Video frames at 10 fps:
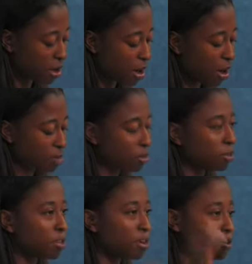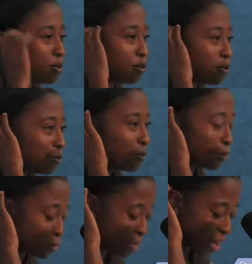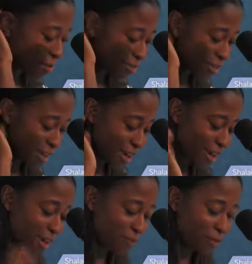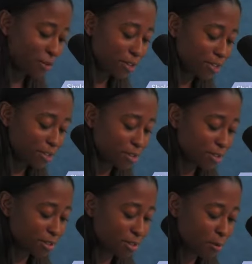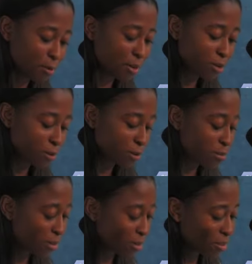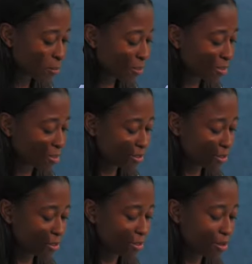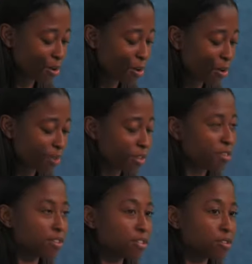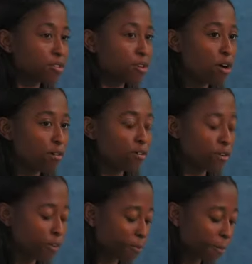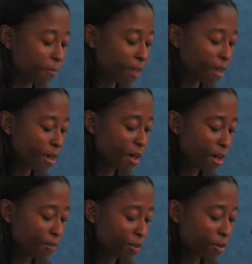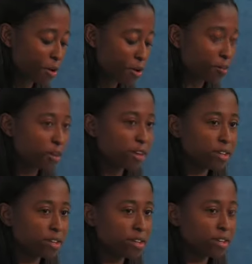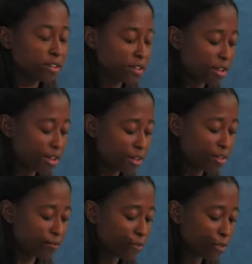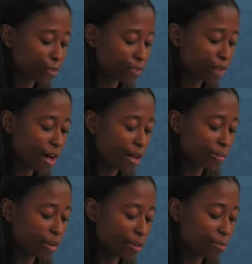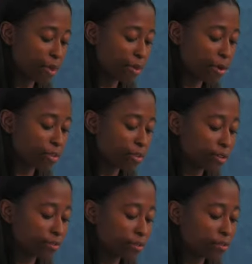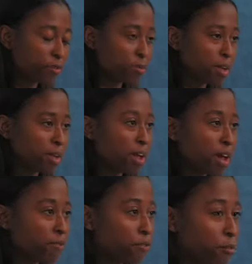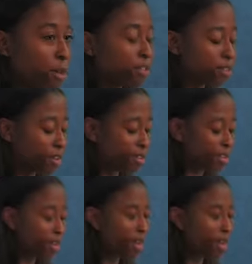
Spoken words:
I want to thank you for your time today and for listening to someone who has been in the position to need all that these centers offer. I found a hope that I needed in a difficult time, and it made all the difference for me and for my son.